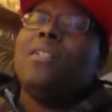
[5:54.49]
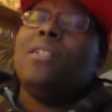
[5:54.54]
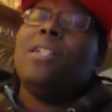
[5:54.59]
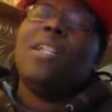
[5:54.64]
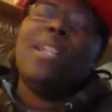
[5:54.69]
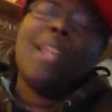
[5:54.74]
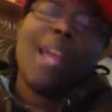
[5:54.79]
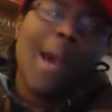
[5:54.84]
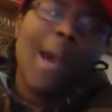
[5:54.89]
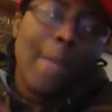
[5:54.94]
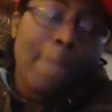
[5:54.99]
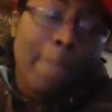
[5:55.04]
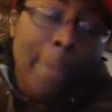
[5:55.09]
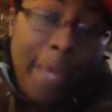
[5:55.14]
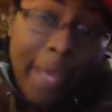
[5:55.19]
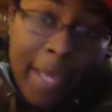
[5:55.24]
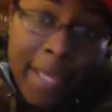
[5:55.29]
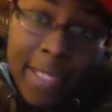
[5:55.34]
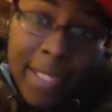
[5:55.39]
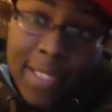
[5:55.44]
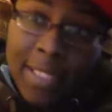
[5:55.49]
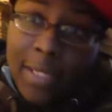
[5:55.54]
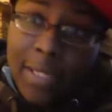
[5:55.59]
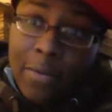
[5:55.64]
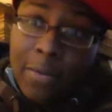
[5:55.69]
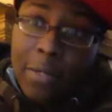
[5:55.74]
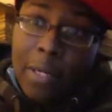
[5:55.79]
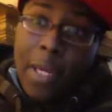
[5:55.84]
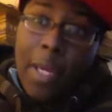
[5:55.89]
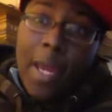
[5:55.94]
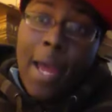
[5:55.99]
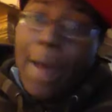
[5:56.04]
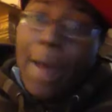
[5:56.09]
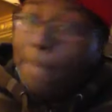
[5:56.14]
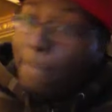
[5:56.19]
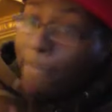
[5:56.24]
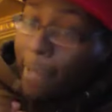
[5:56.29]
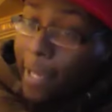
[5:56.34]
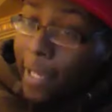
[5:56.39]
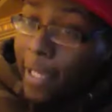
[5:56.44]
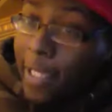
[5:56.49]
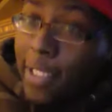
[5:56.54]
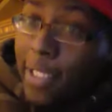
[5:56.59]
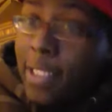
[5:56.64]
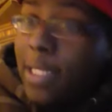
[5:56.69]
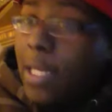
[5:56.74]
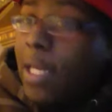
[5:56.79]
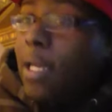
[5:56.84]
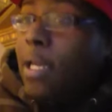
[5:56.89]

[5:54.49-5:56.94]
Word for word: And now I'm pissed, okay? I'm pissed.